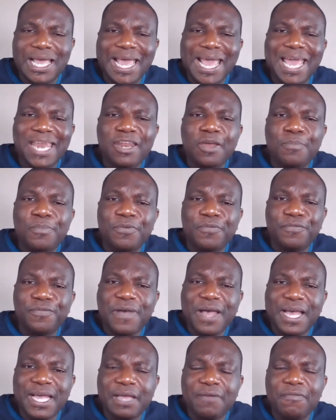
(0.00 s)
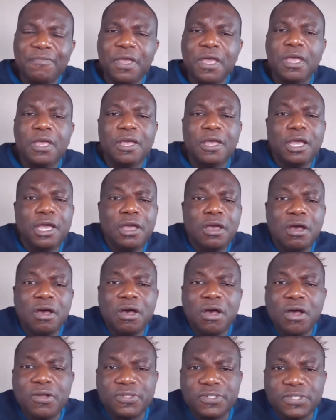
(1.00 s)
And number five,
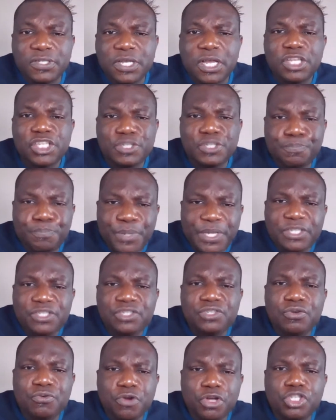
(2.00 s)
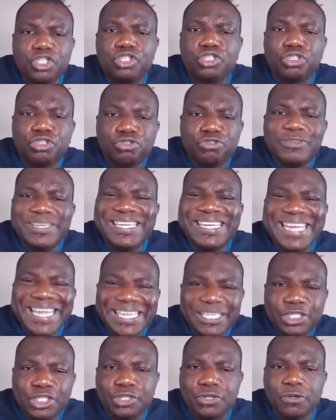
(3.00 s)
God speaks to us through
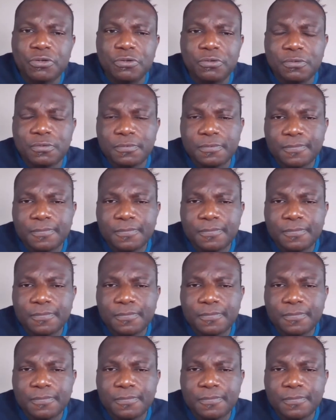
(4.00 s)
nature.